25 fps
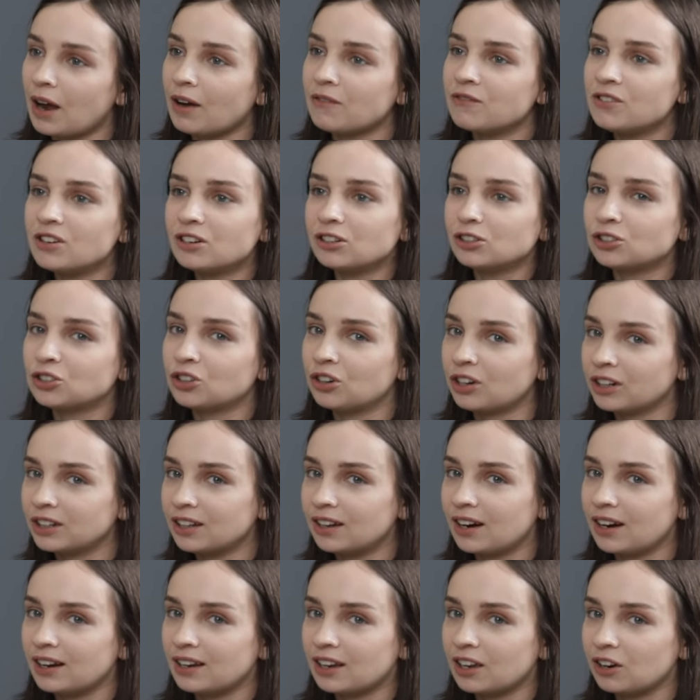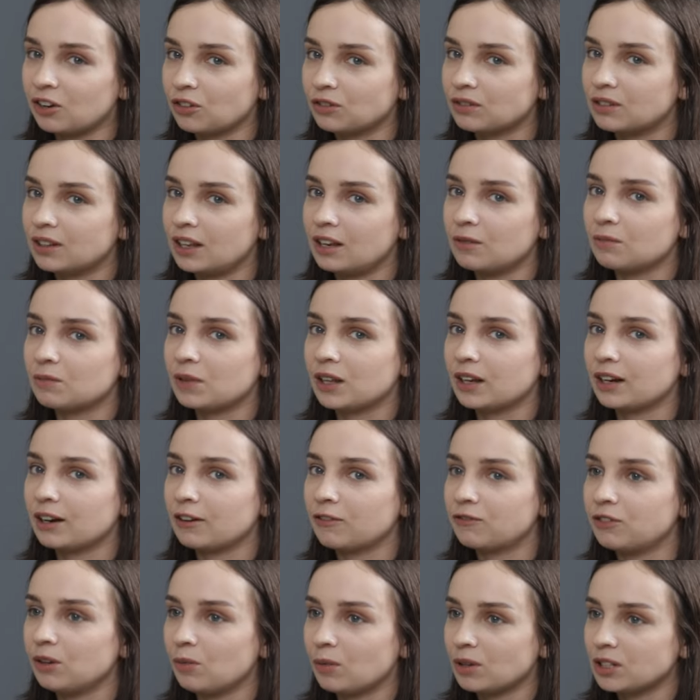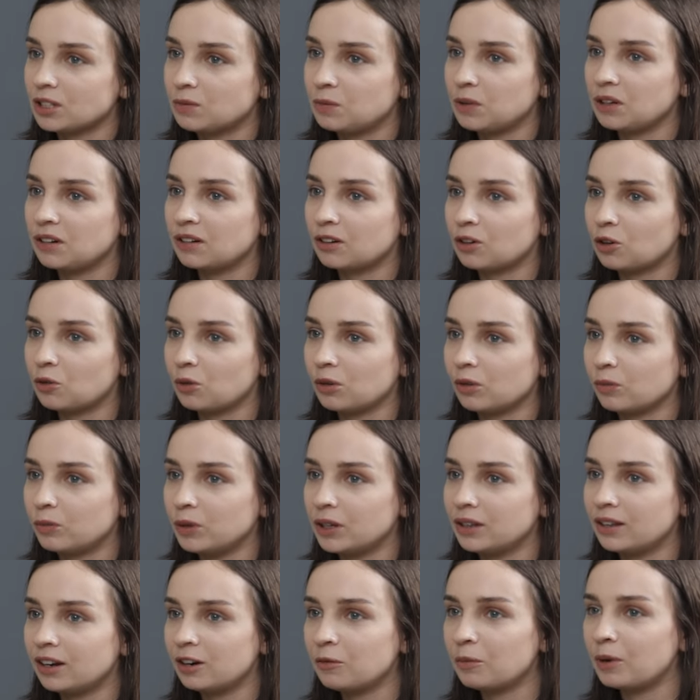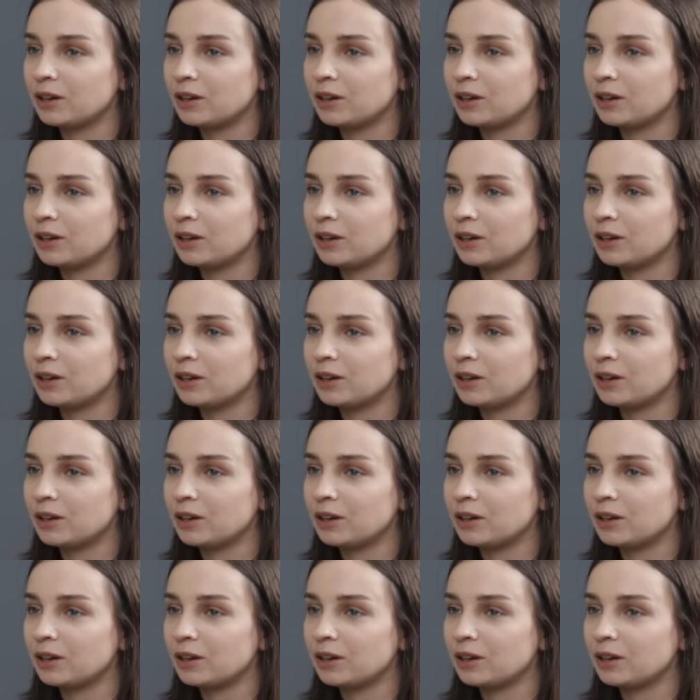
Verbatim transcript: I'm very sorry that I cannot name like a female speaker who will be there,